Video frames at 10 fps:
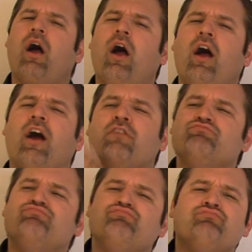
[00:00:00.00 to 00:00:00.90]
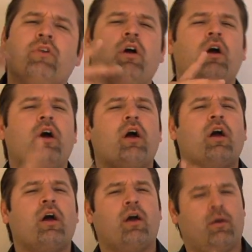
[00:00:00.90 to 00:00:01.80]
Do you have the previous
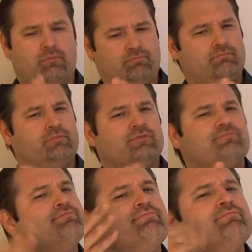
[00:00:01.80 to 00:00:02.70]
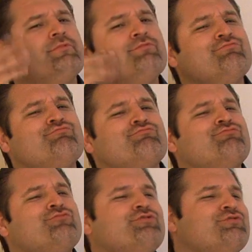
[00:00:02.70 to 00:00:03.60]
type of work experience necessary?